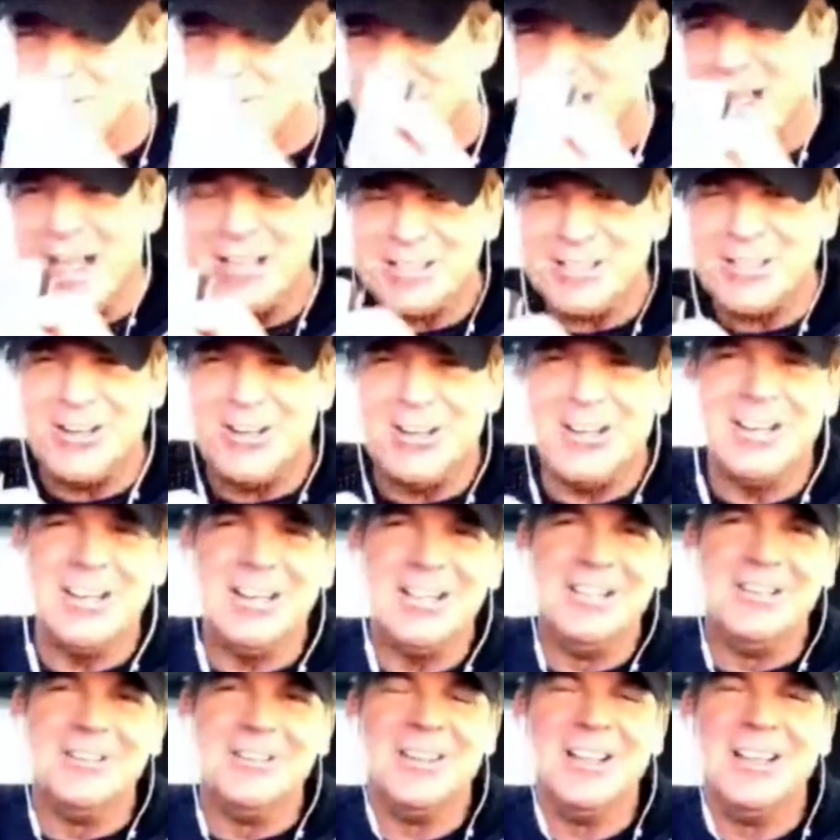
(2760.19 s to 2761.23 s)
get the mask on,
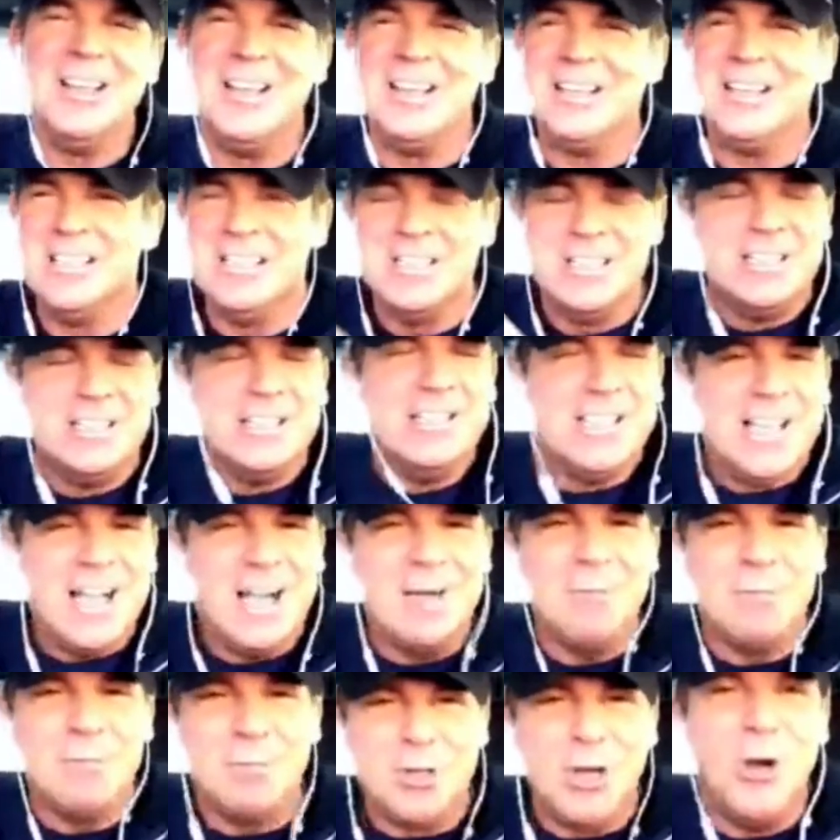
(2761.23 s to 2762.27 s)
and you're like,
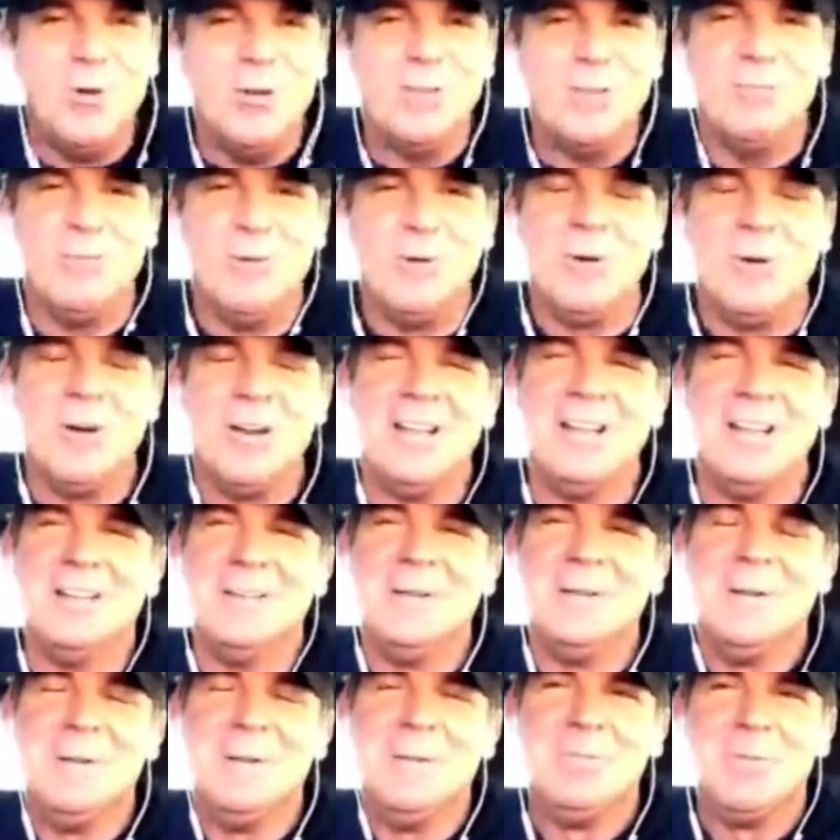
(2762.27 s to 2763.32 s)
I'm going for it.
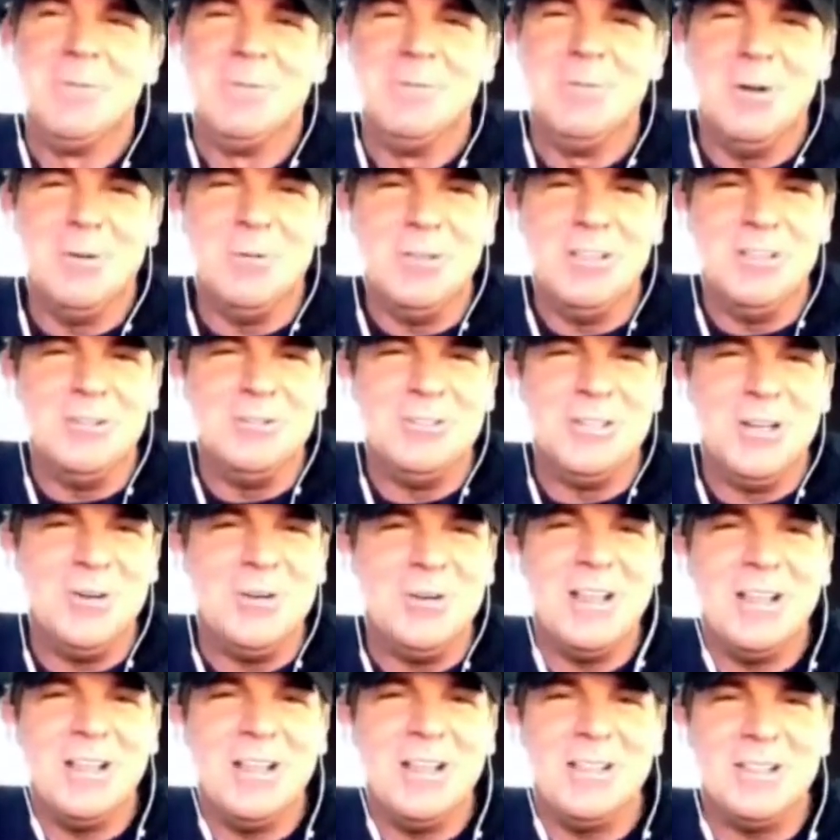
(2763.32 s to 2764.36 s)
And when you don't
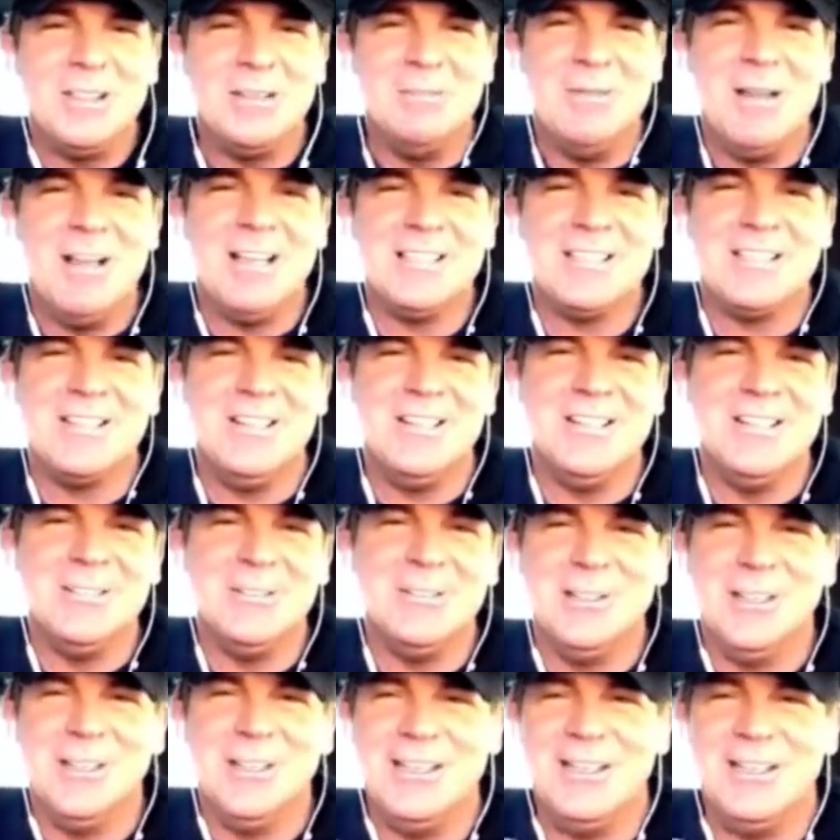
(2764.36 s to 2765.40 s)
have the mask on,
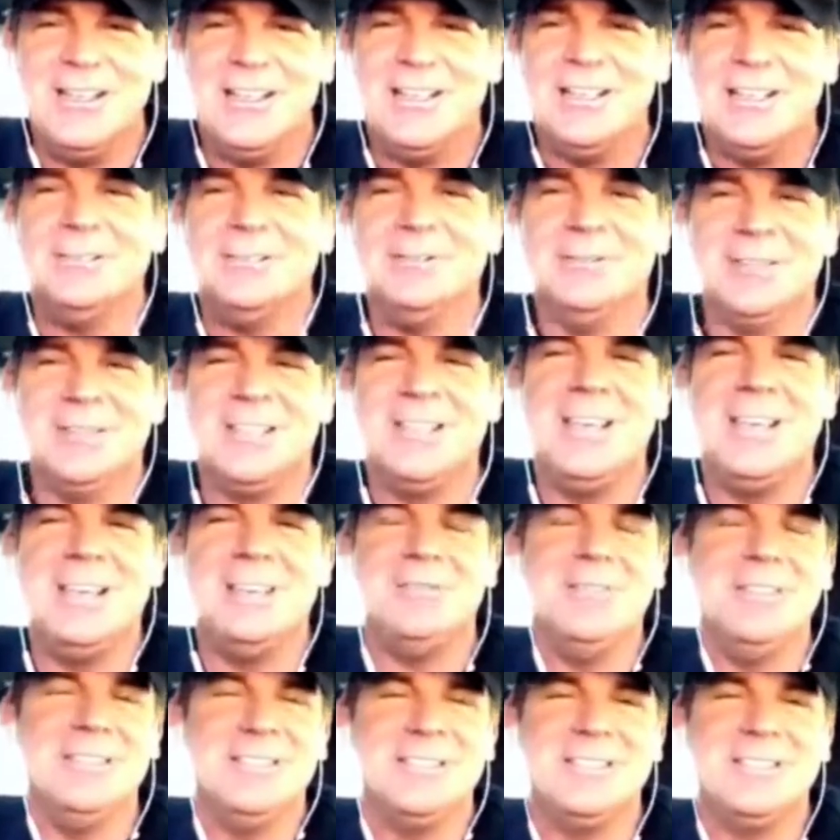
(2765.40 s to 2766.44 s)
you're like, oh,
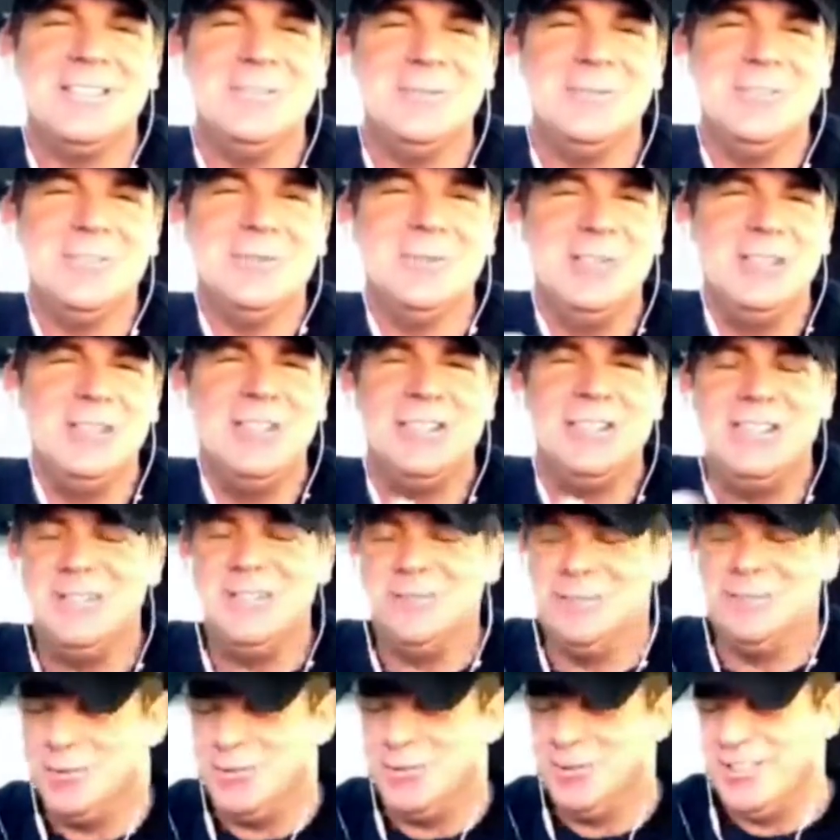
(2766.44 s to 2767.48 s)
Kevin,
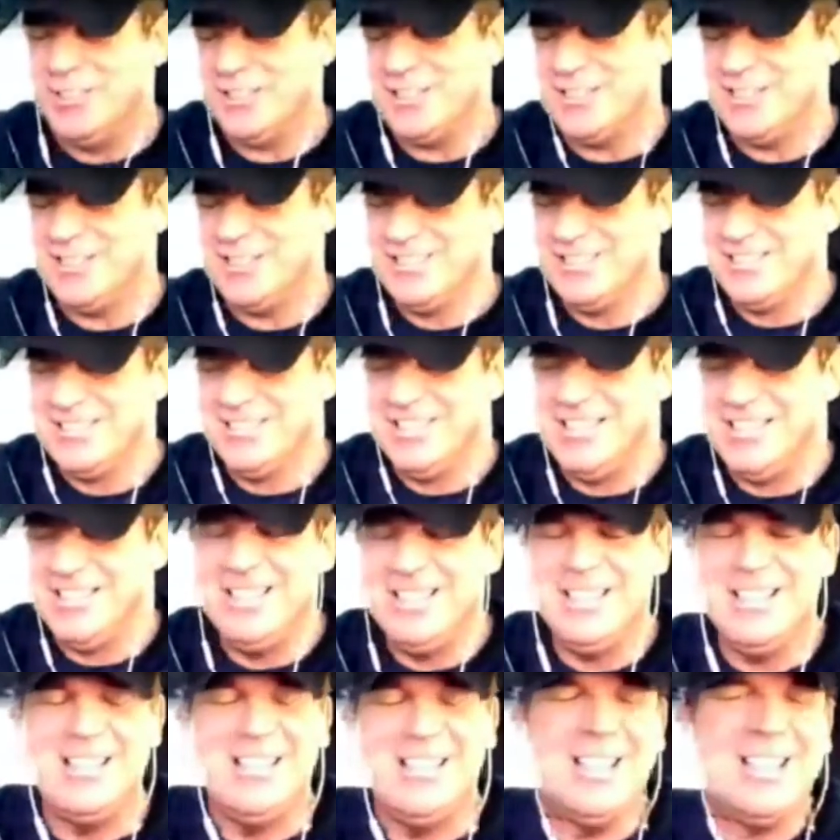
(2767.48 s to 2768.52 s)
deep voice.
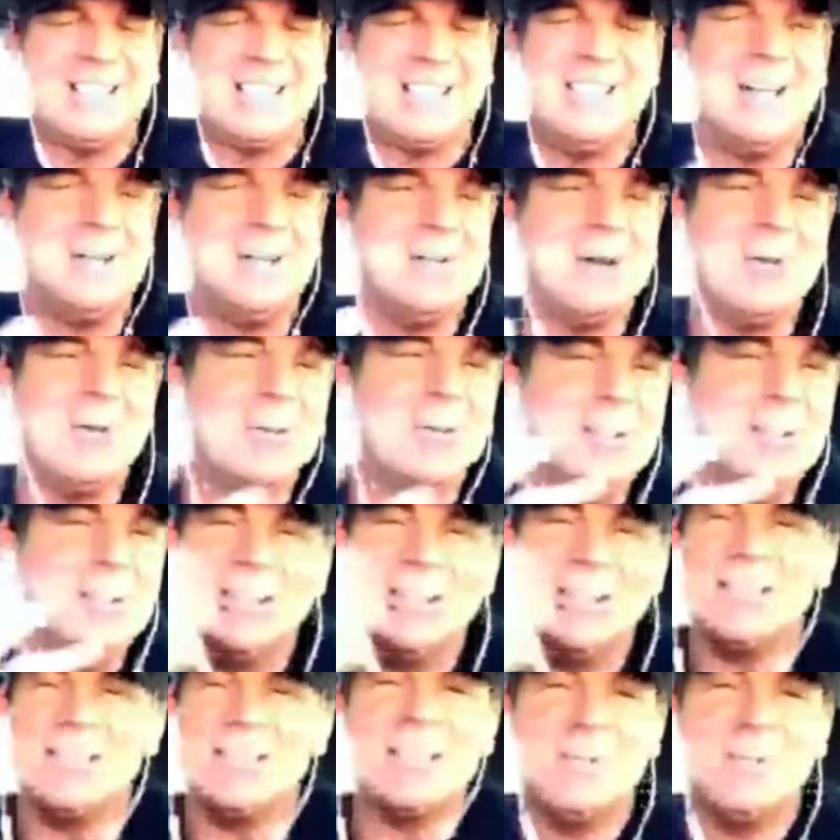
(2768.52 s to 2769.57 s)
That's not my.
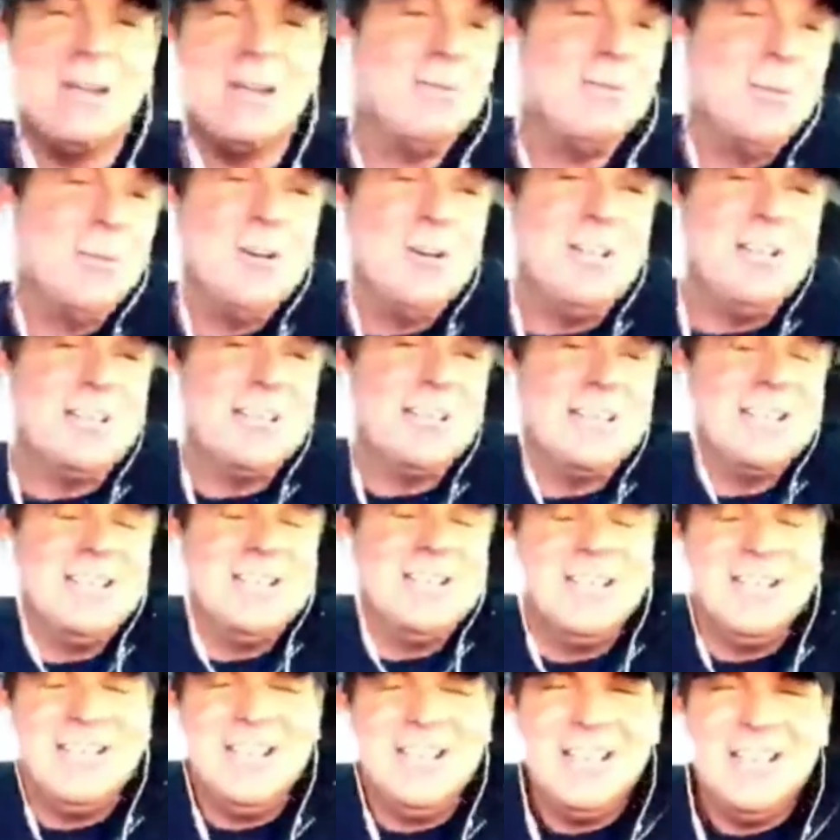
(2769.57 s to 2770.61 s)
This is my voice.
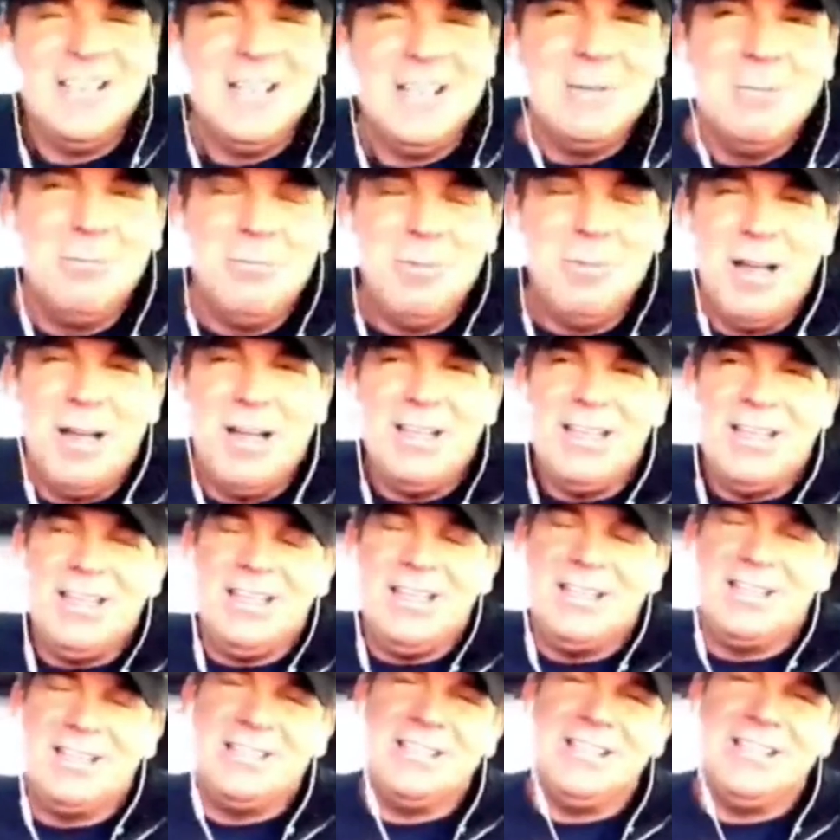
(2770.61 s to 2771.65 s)
But
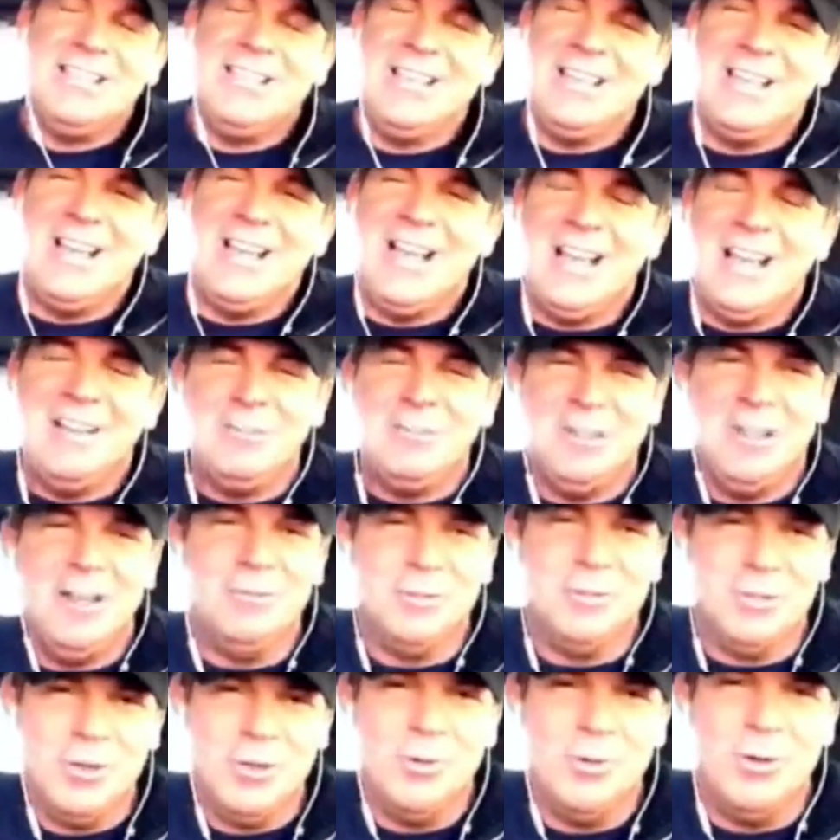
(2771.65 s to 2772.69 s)
I have
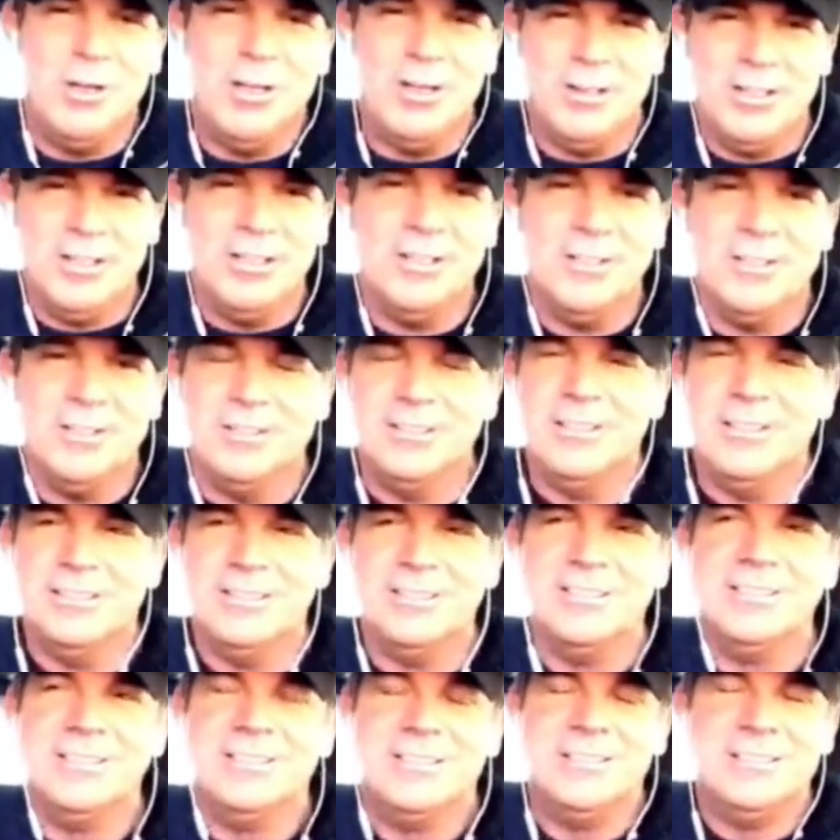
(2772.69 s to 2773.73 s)
to come here,
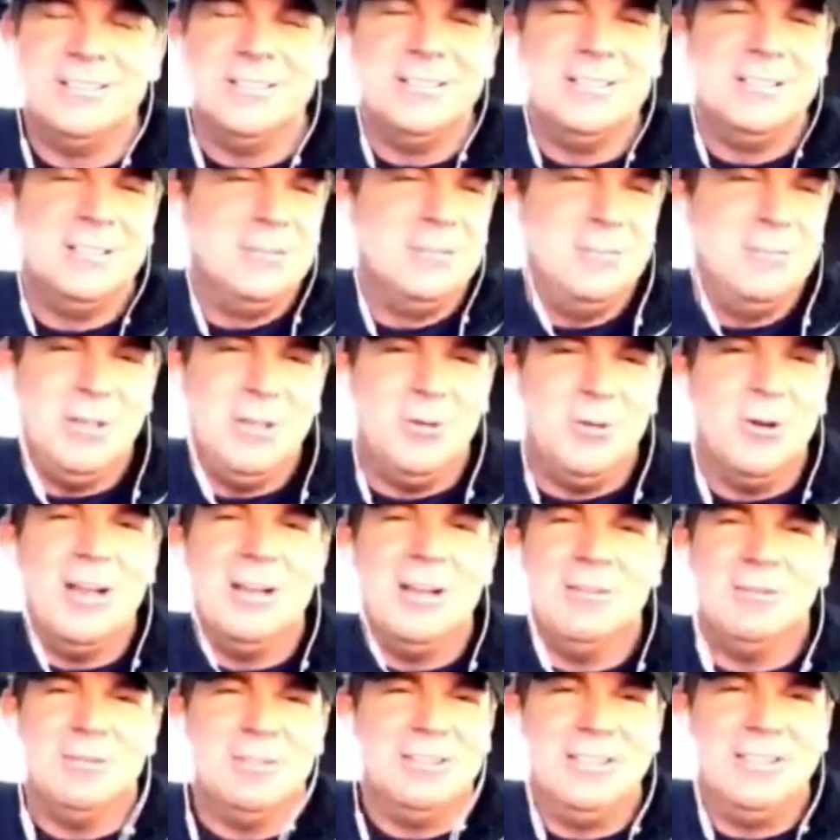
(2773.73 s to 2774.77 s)
be
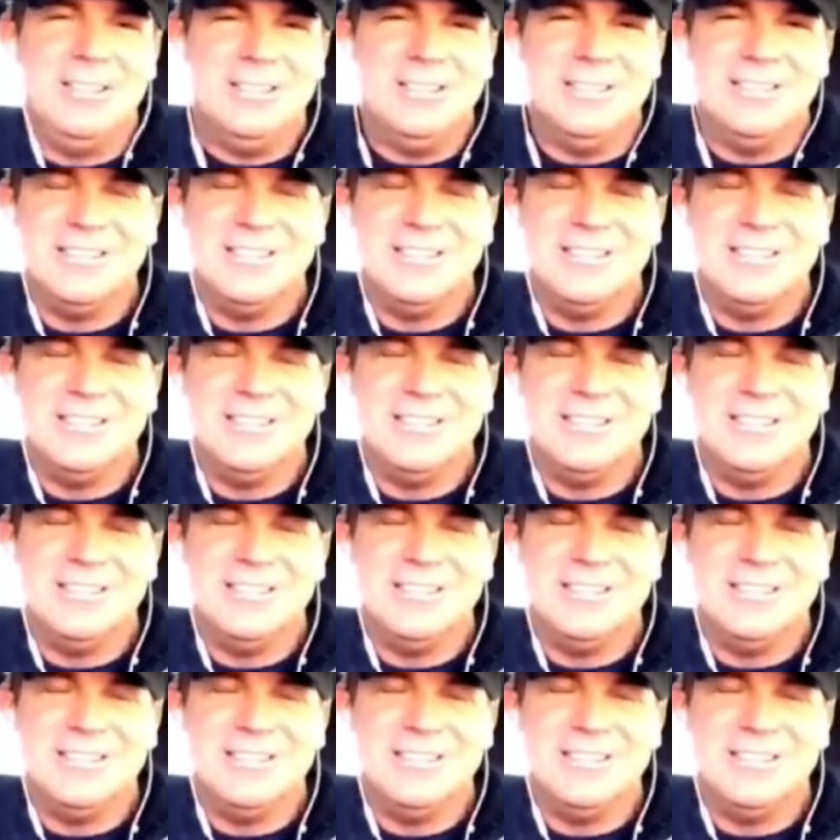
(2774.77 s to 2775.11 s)
gravelly.